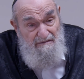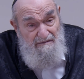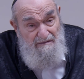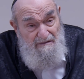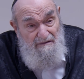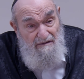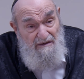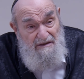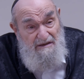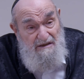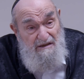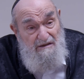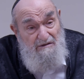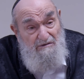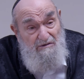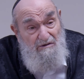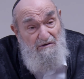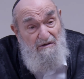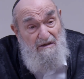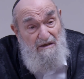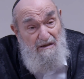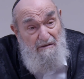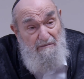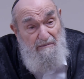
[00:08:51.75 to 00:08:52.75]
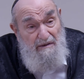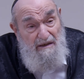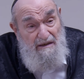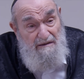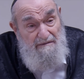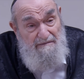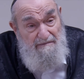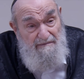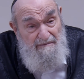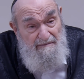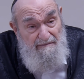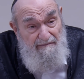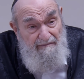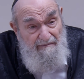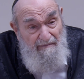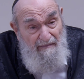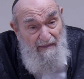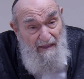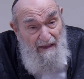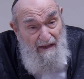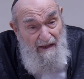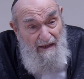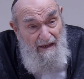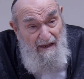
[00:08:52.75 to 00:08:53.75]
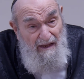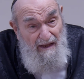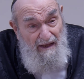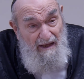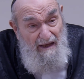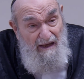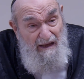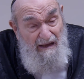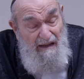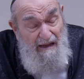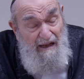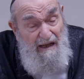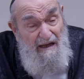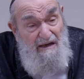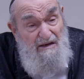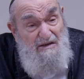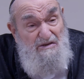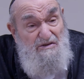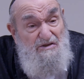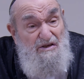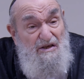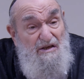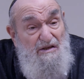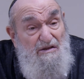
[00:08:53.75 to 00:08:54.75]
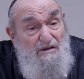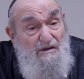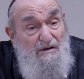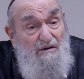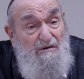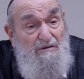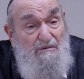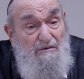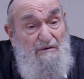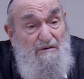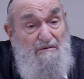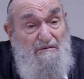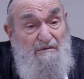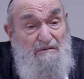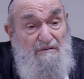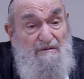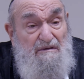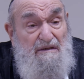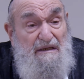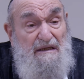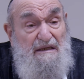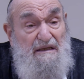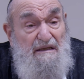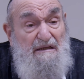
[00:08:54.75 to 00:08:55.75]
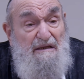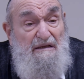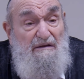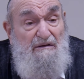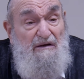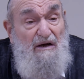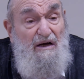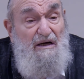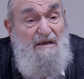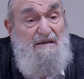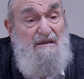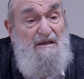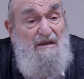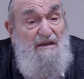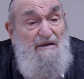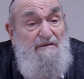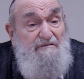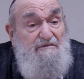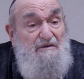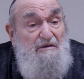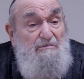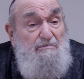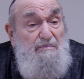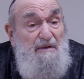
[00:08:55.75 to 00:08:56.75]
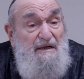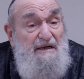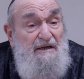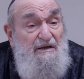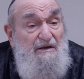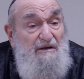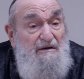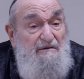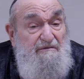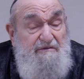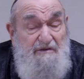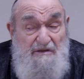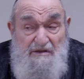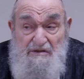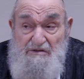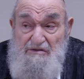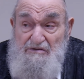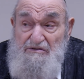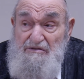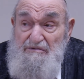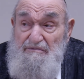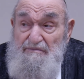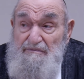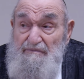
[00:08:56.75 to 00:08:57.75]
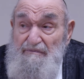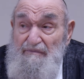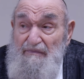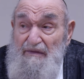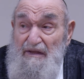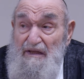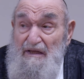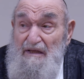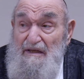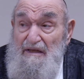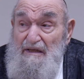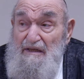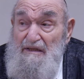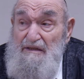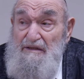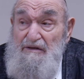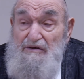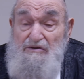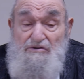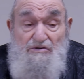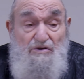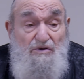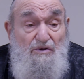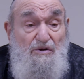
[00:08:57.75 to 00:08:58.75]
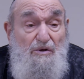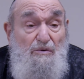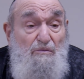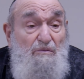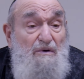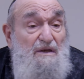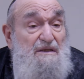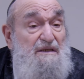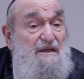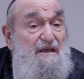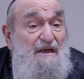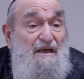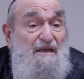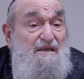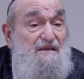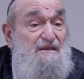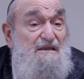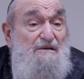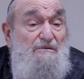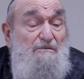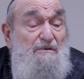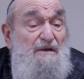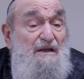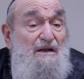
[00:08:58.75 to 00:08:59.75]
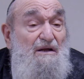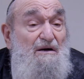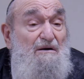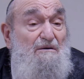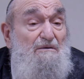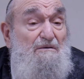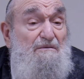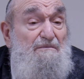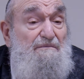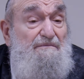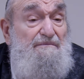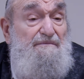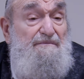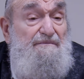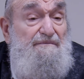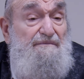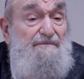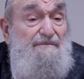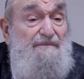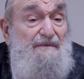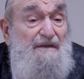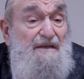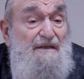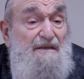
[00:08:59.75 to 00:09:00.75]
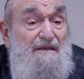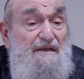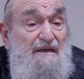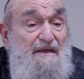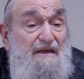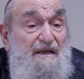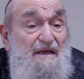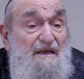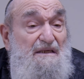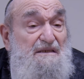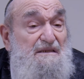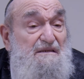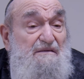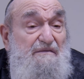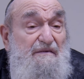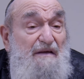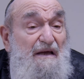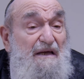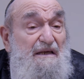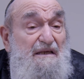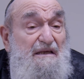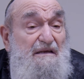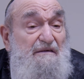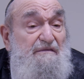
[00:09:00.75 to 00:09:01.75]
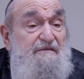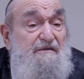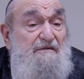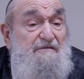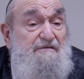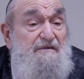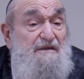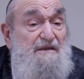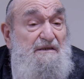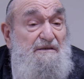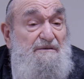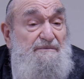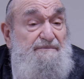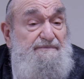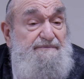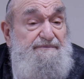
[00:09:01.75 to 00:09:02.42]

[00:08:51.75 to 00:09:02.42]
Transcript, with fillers: What's he talking about? And how does he know that the God loved the body of us? There's only one case that we know. The case of Yankov Avinu.